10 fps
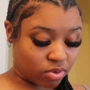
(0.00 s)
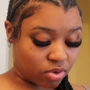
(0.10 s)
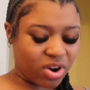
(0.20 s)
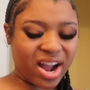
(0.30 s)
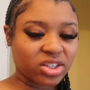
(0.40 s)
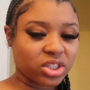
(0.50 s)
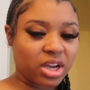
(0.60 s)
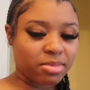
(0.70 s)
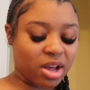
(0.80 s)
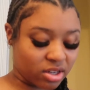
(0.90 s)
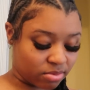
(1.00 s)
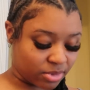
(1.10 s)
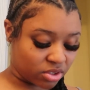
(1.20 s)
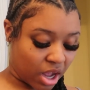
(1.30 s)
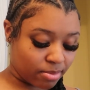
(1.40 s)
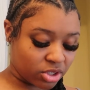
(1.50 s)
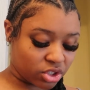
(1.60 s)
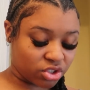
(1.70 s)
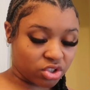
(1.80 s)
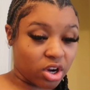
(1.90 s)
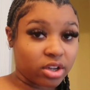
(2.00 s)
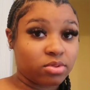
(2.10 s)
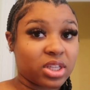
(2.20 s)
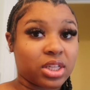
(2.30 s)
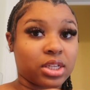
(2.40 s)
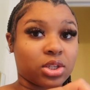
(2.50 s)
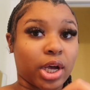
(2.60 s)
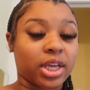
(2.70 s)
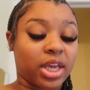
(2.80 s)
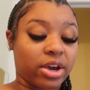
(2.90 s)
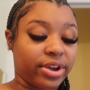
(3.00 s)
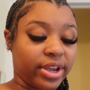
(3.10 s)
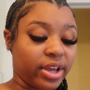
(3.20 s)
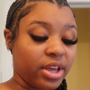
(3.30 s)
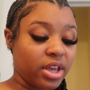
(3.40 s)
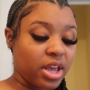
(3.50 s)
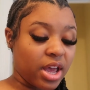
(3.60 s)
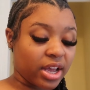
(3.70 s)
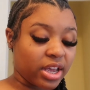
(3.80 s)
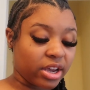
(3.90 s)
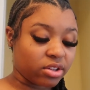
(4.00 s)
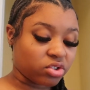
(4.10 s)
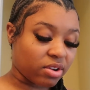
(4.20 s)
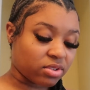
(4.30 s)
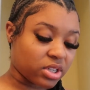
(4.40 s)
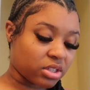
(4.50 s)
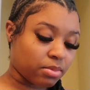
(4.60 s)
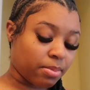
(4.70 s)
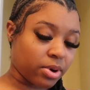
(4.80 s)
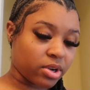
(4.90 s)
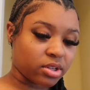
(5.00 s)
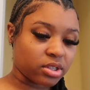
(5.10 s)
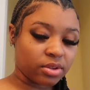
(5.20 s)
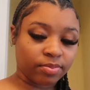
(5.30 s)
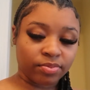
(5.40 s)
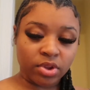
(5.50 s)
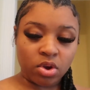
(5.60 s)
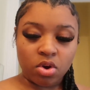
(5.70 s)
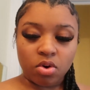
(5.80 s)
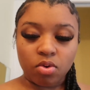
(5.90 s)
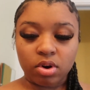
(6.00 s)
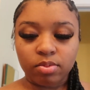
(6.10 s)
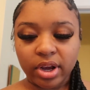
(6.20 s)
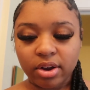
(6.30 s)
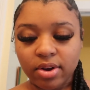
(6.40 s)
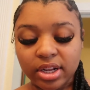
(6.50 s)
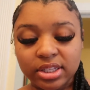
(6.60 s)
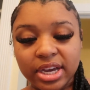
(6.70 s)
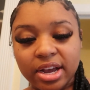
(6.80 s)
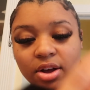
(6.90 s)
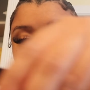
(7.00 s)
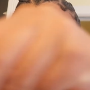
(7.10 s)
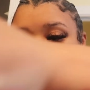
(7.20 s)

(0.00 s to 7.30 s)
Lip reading: or actually I'm not gonna leave. I'm gonna just start using this so I can carry it. I can carry the travel size in my purse or when I go out of town.